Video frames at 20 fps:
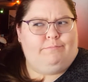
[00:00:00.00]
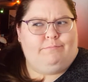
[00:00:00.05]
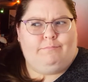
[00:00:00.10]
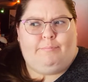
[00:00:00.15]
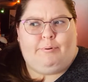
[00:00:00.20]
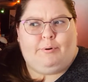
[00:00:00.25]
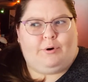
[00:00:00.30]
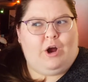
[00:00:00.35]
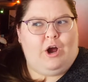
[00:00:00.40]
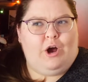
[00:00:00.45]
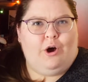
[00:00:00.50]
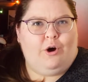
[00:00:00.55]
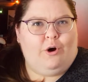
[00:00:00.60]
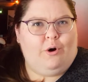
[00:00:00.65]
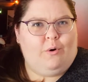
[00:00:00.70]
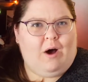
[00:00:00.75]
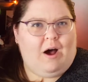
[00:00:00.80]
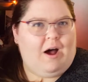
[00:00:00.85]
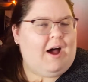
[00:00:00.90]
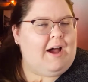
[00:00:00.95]

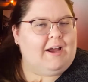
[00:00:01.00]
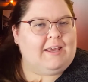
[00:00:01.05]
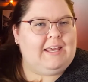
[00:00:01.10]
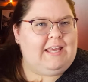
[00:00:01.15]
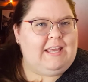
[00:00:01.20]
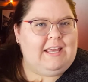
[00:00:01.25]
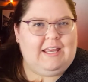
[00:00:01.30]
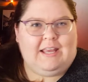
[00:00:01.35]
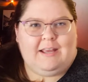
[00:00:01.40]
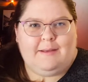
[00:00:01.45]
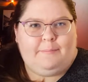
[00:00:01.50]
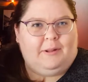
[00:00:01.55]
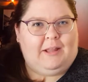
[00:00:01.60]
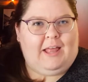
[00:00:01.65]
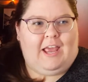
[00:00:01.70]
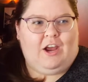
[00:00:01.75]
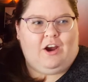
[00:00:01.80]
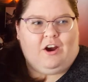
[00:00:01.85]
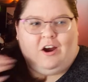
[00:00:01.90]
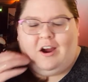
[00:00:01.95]
pro hockey
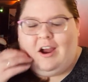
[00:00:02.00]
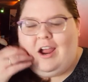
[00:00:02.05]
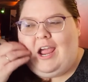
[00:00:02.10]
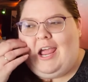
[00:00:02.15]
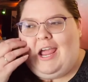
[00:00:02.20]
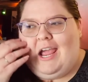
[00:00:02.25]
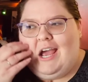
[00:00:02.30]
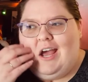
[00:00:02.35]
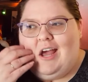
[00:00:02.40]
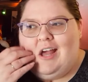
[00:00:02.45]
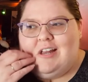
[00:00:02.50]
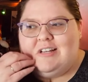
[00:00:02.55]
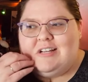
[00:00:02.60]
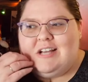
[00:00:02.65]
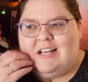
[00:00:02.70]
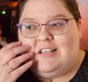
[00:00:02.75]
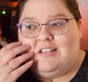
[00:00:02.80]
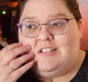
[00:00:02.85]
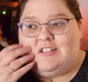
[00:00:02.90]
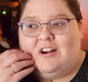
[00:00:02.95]
player, and
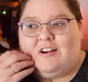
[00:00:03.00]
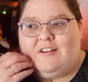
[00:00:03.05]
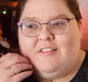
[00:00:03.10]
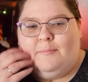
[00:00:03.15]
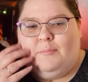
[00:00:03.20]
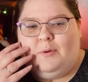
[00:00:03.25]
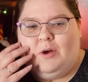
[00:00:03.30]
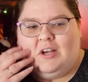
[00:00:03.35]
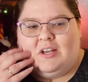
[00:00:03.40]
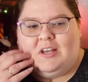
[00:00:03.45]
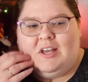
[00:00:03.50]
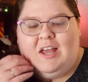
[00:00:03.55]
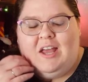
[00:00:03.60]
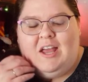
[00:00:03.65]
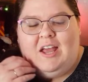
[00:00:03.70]
at the start of the book,